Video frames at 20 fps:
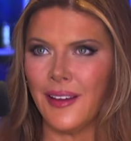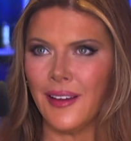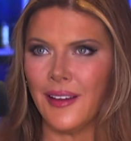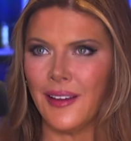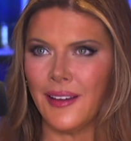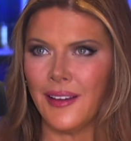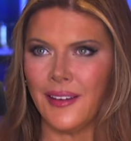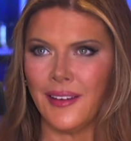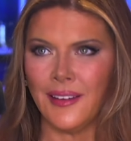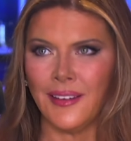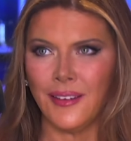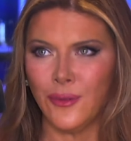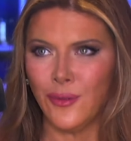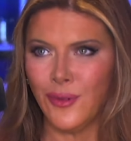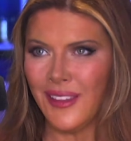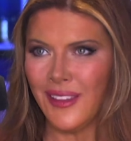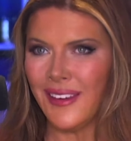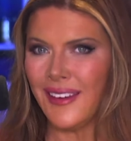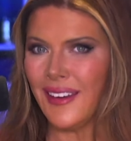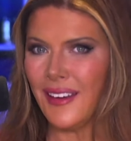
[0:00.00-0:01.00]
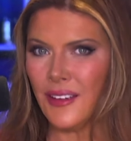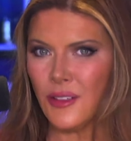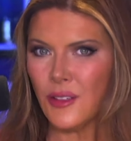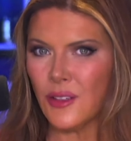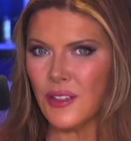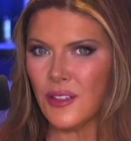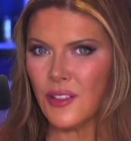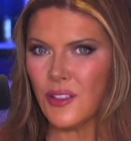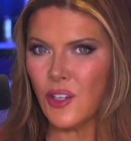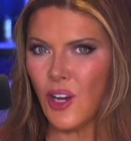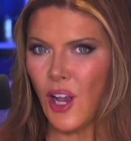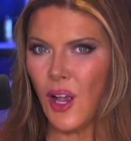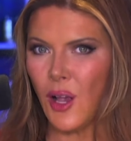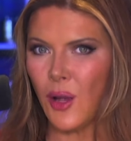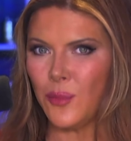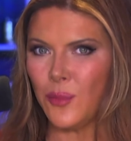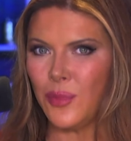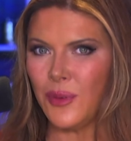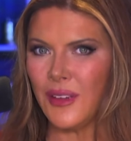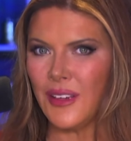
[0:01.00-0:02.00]
eh, you really can't do this
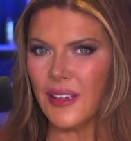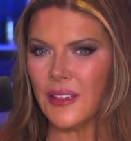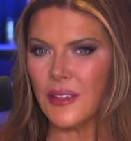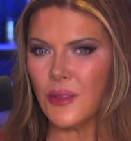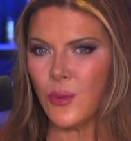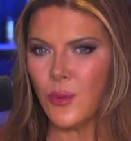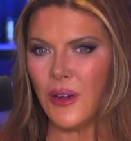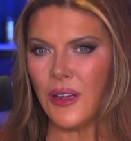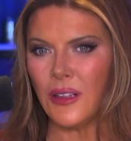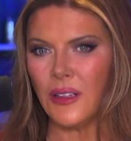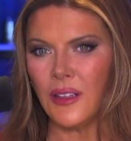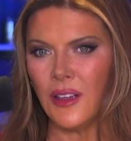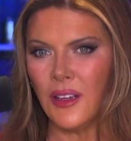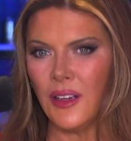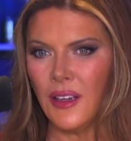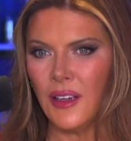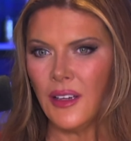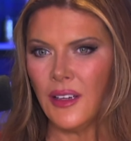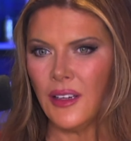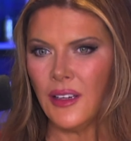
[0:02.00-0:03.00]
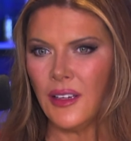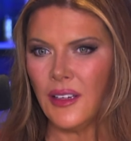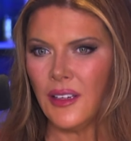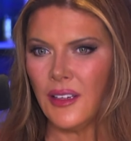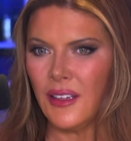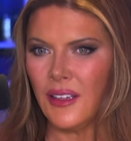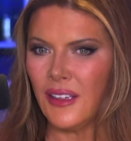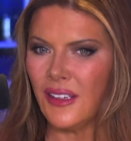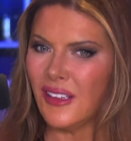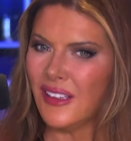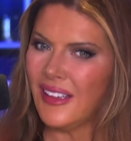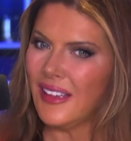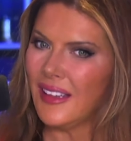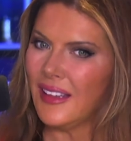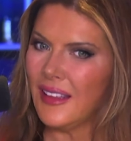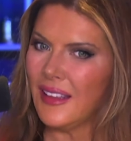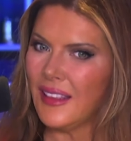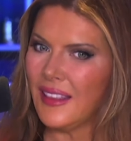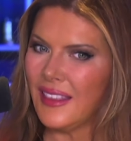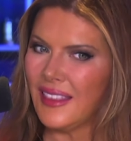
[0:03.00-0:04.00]
job because, well, you know,
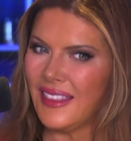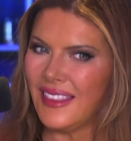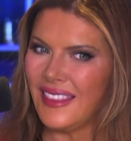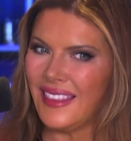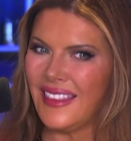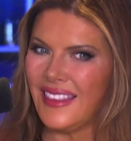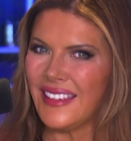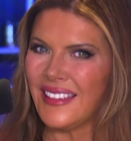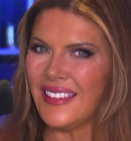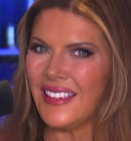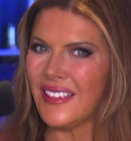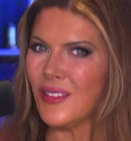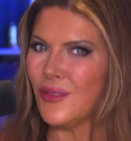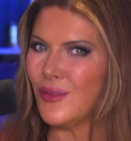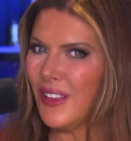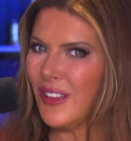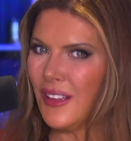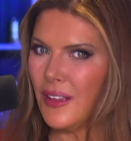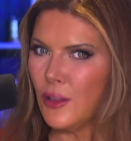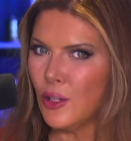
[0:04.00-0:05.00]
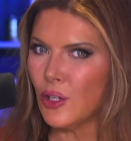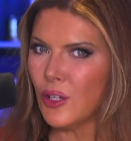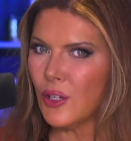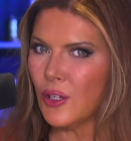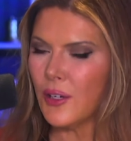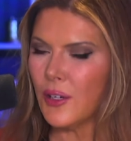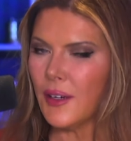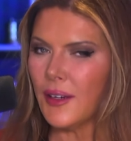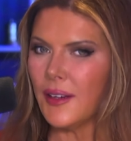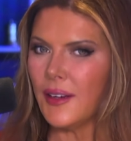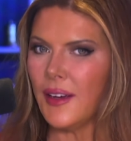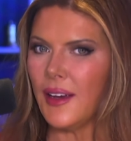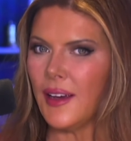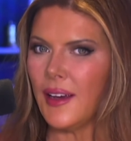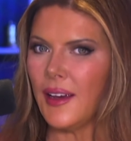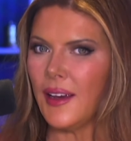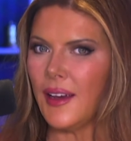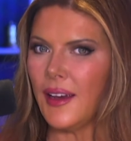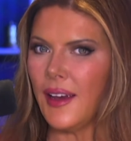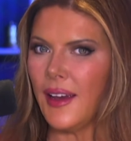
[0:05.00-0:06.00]
this doesn't really look good
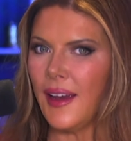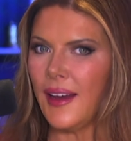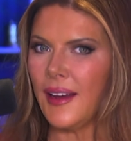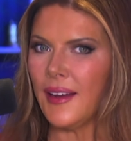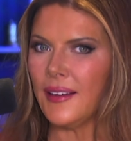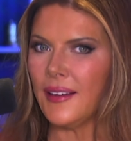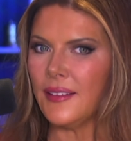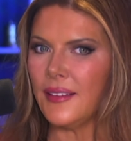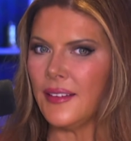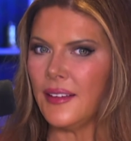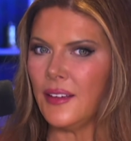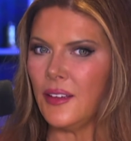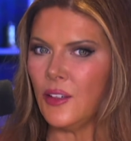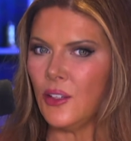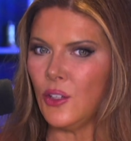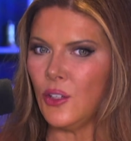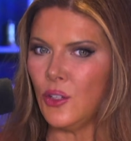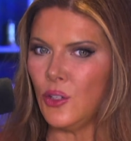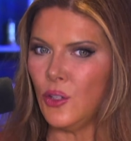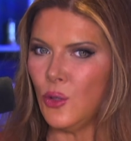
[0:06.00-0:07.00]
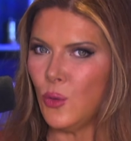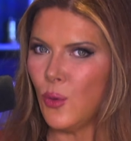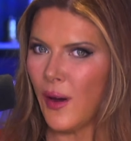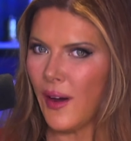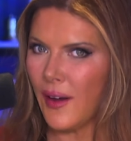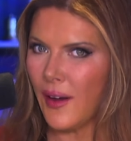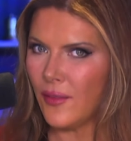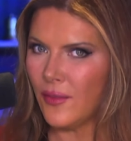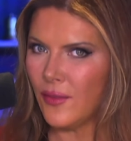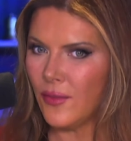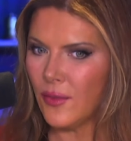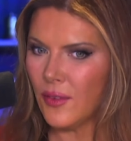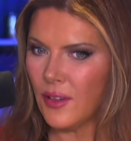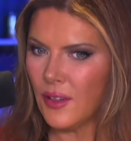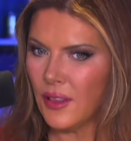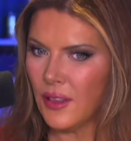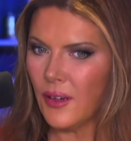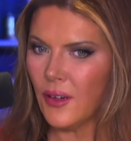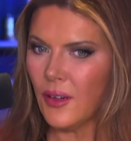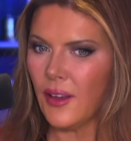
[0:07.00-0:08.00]
and you have
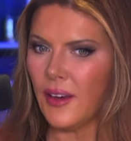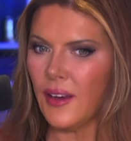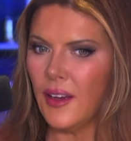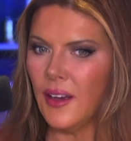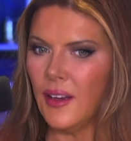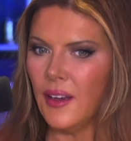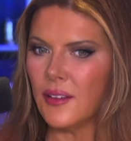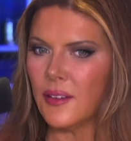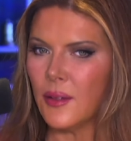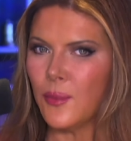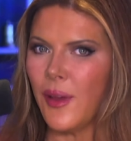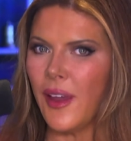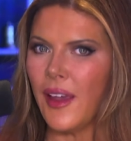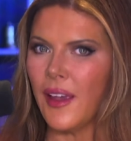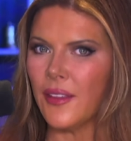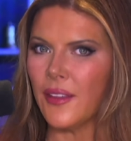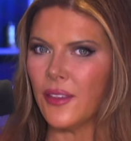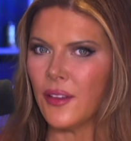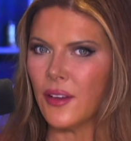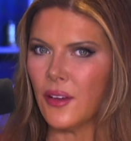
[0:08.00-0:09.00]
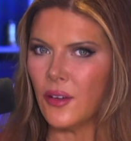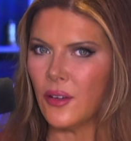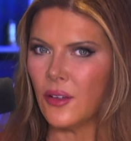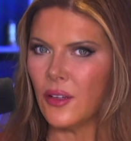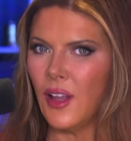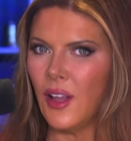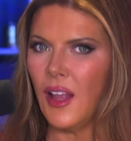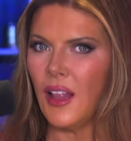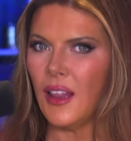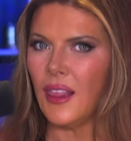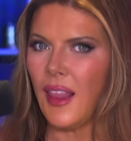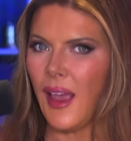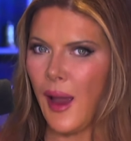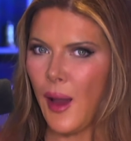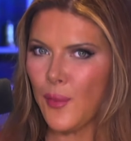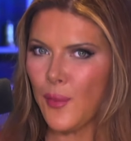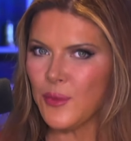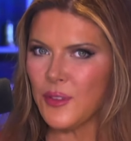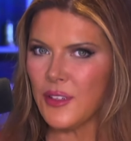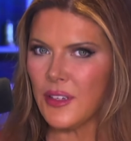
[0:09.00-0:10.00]
clearly some ethical
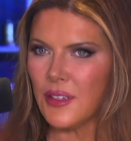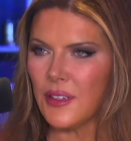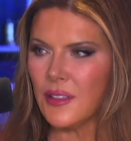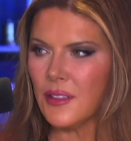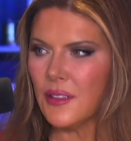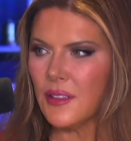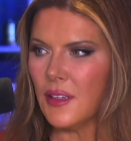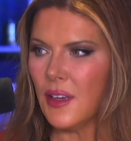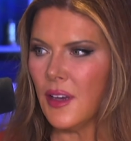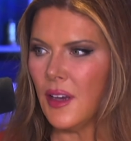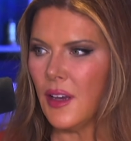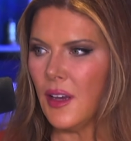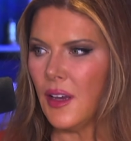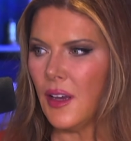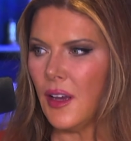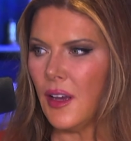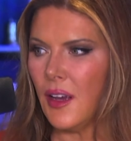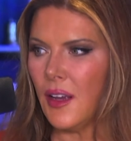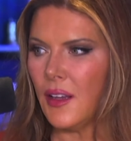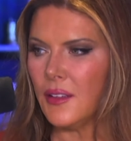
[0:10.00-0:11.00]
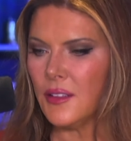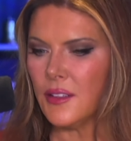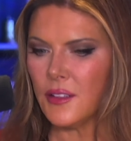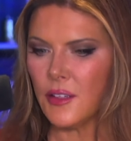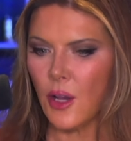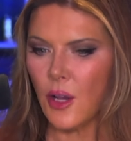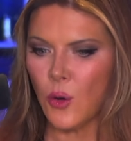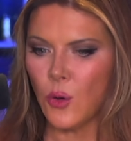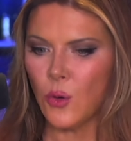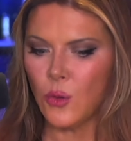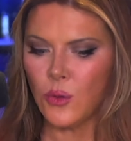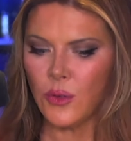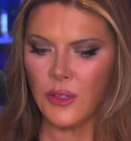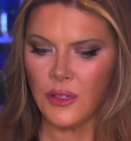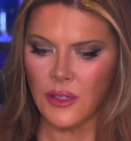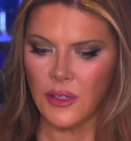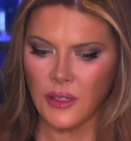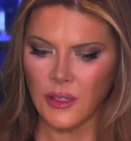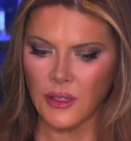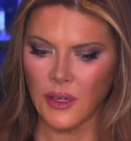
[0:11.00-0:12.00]
lapses. And so,
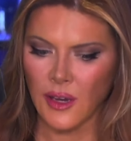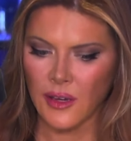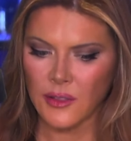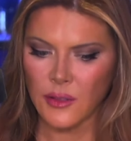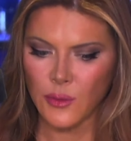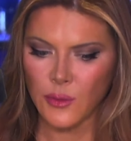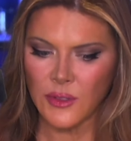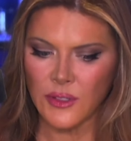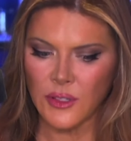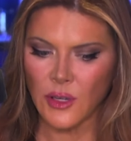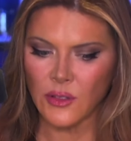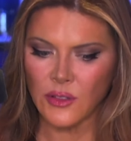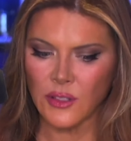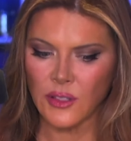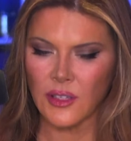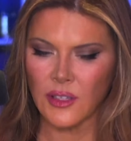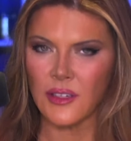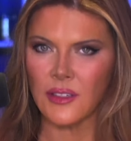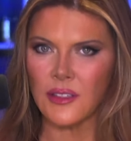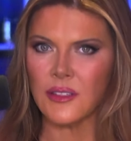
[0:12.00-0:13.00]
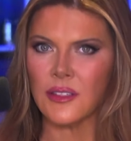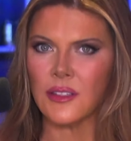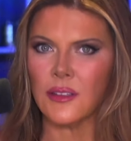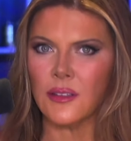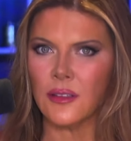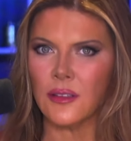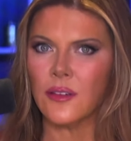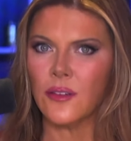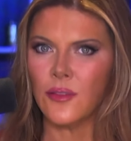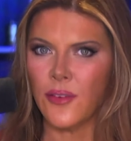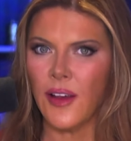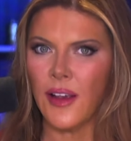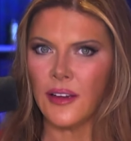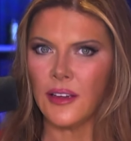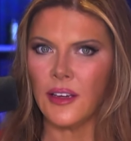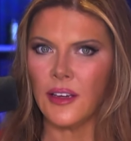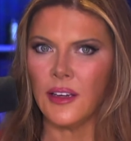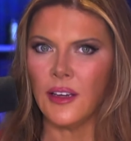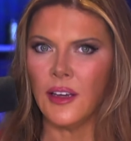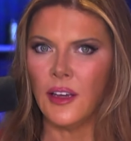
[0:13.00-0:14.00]
as a result of this,
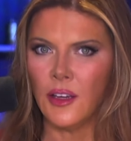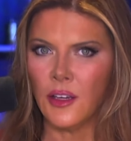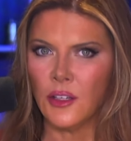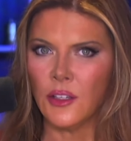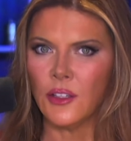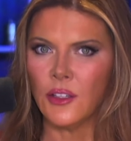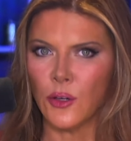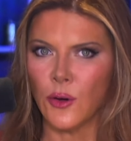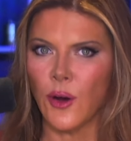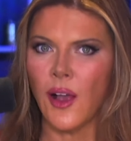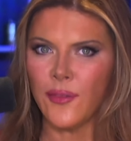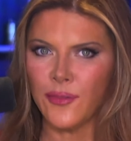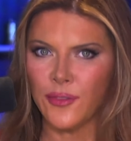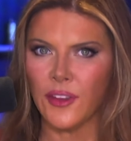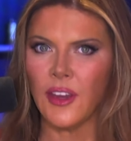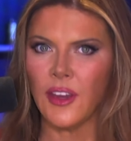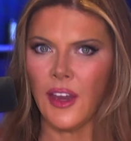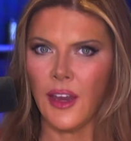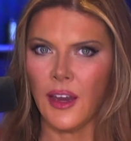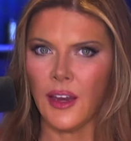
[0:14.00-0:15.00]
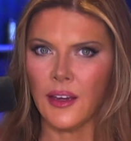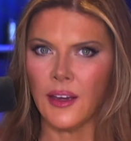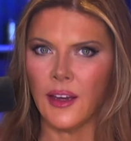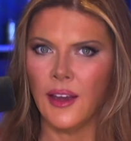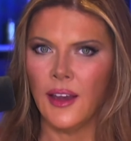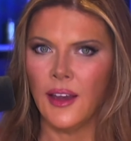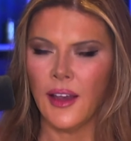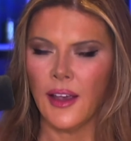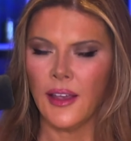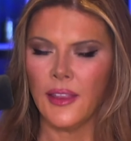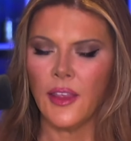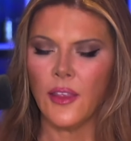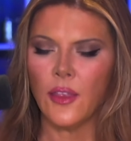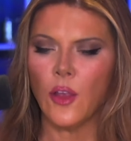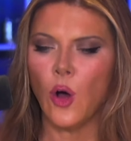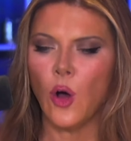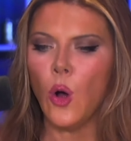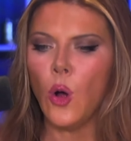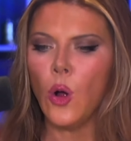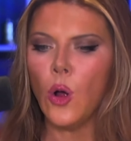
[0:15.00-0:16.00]
Fani, you're off the gig. And then
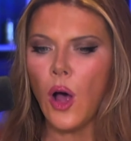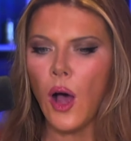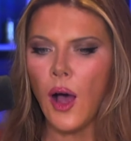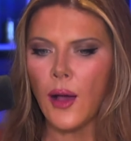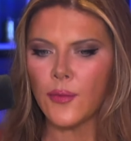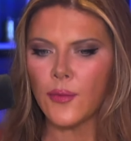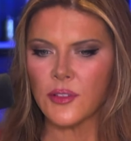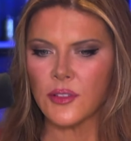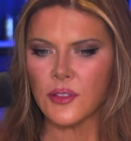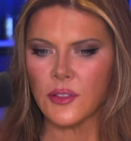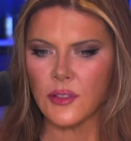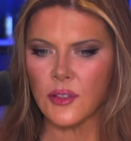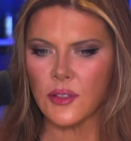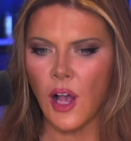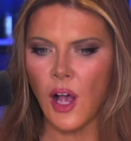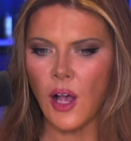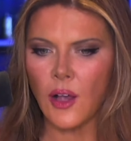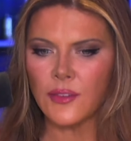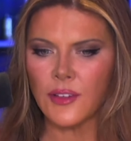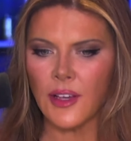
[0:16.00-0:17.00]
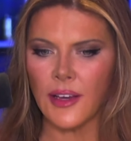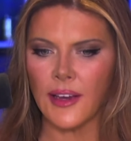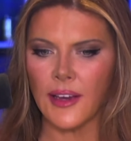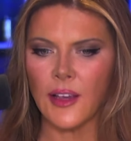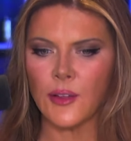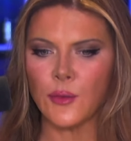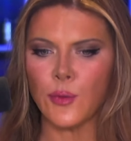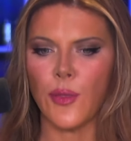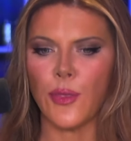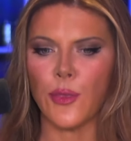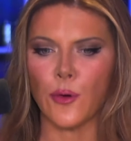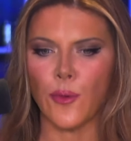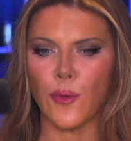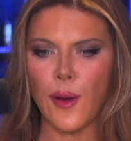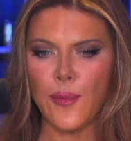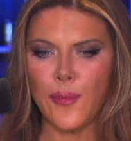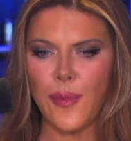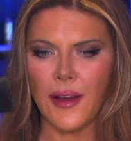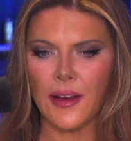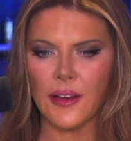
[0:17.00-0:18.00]
the whole office dissolves. And guess what? They're
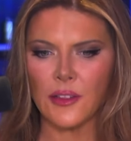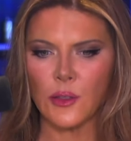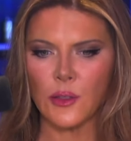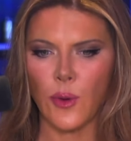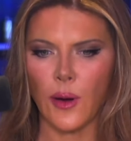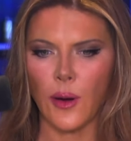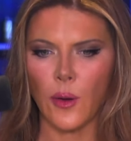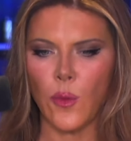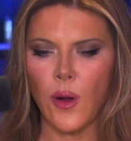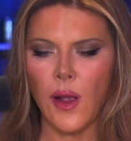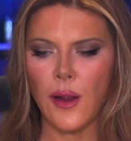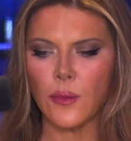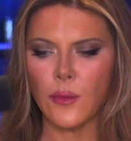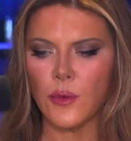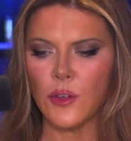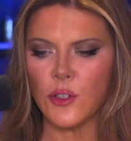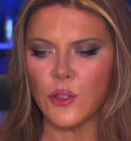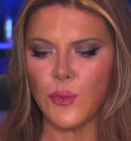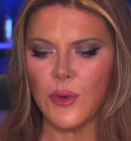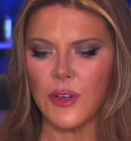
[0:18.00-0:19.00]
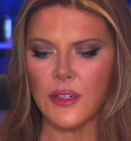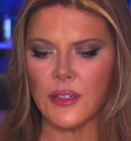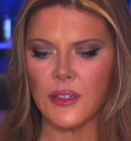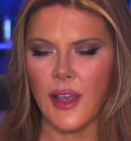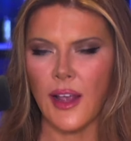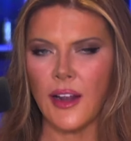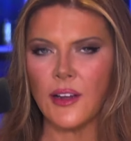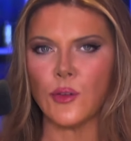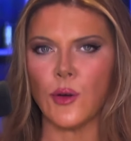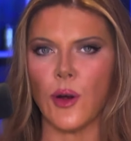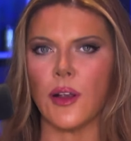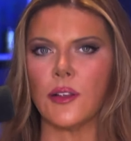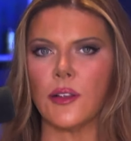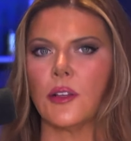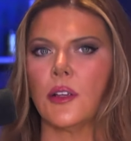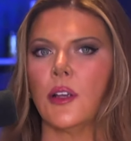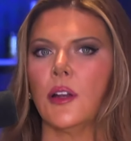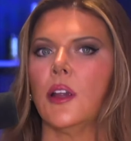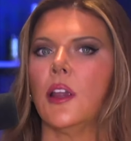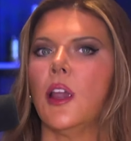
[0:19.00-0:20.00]
right back at square one, which means that
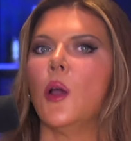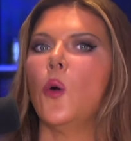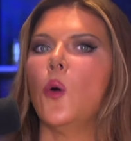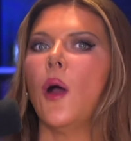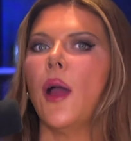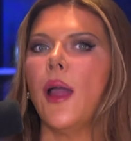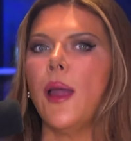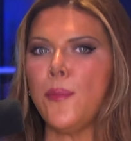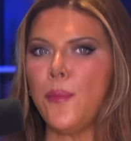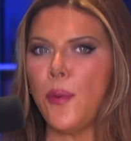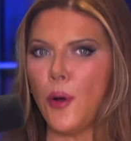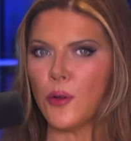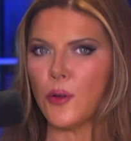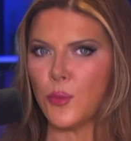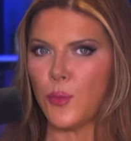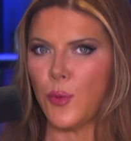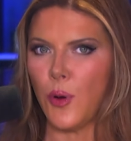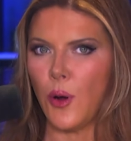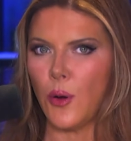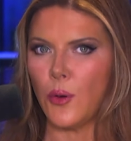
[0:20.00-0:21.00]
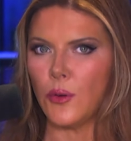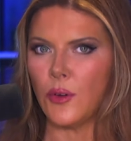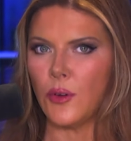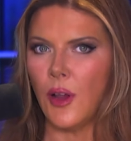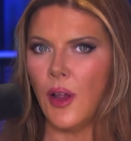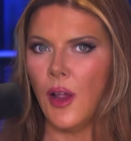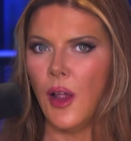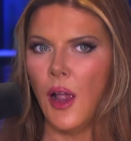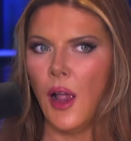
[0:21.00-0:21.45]
trial's going to get way postponed.